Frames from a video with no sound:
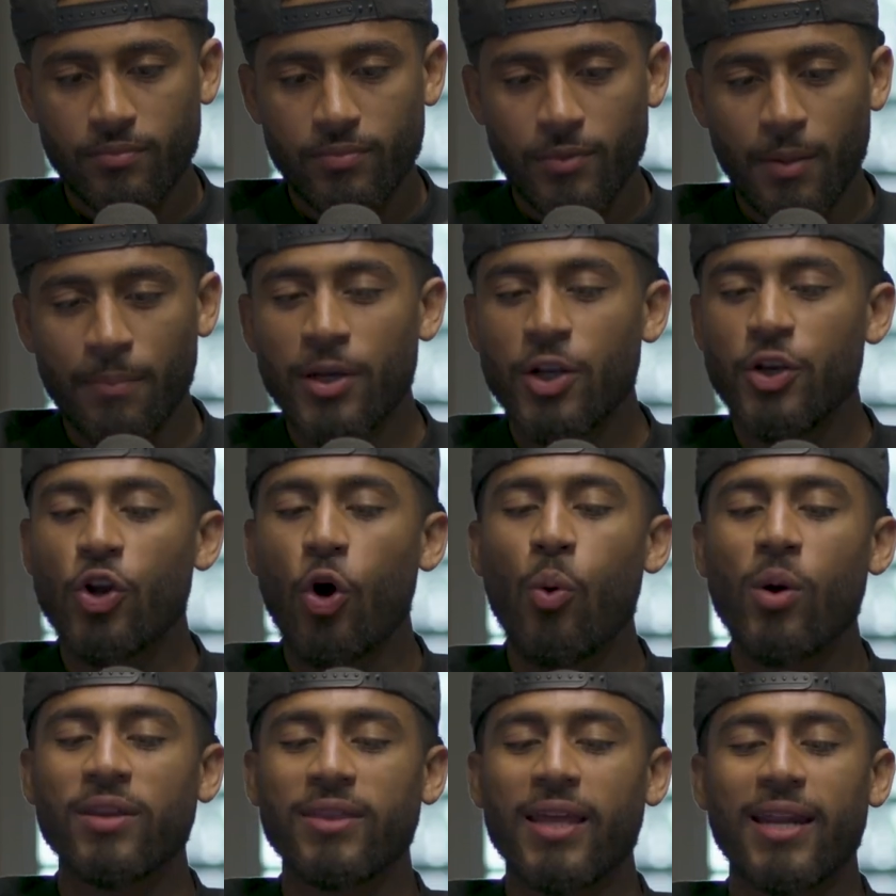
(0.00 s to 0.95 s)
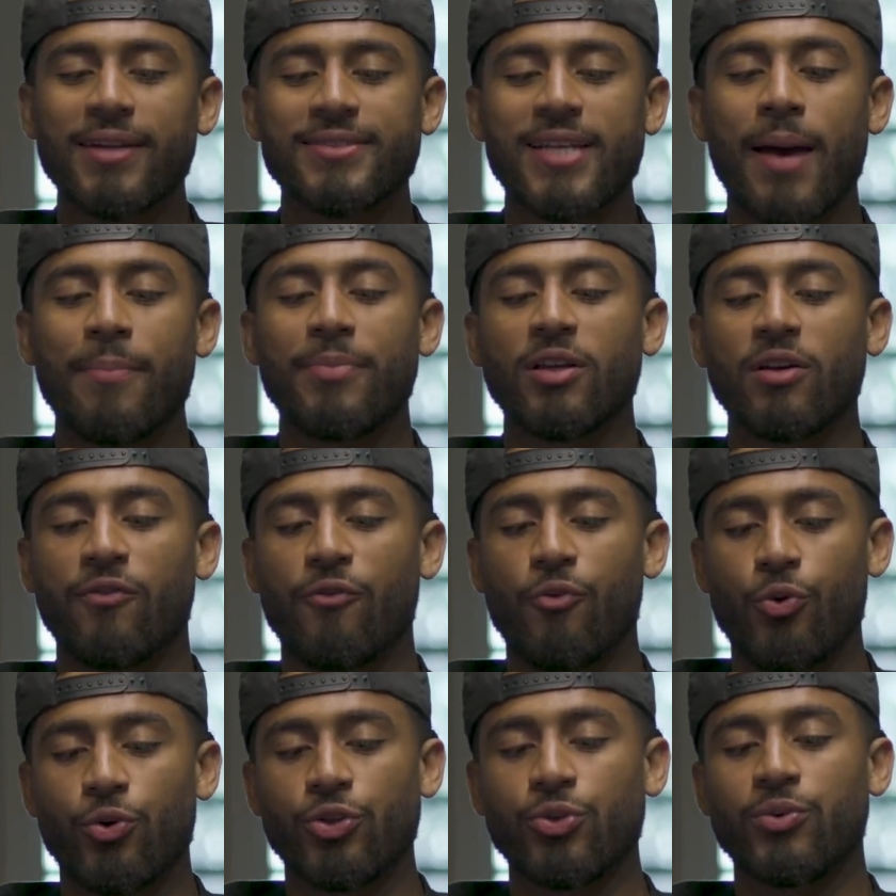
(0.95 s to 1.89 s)
But knowing that it's happening
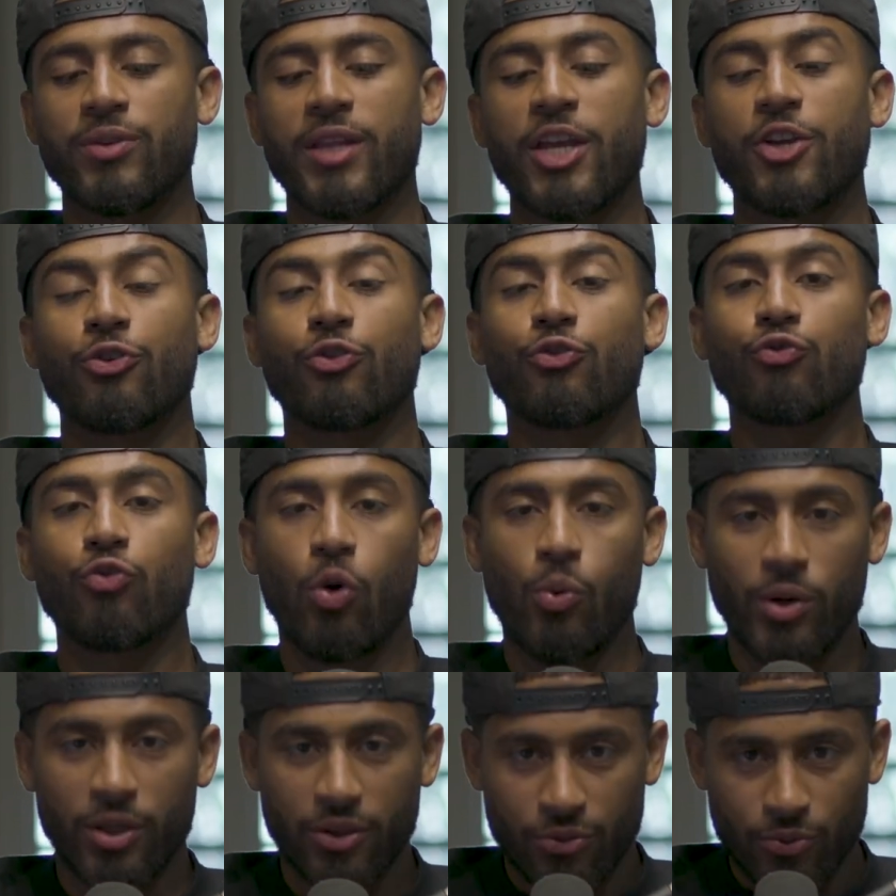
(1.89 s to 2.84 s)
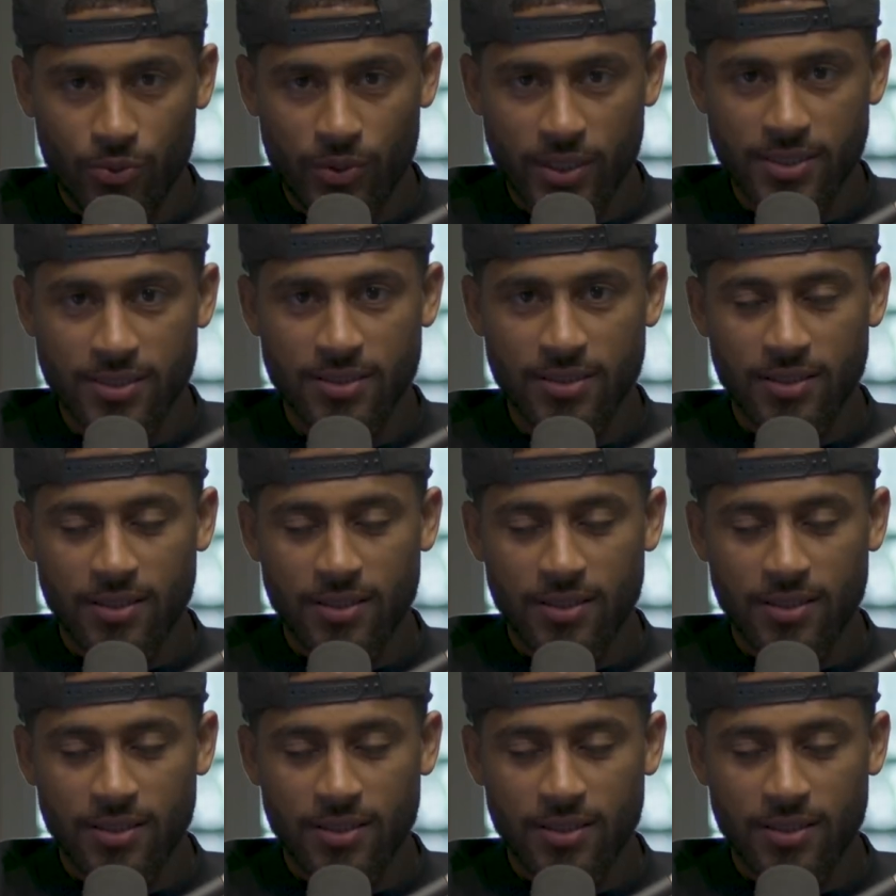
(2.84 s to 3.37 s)
for you and that you're growing through it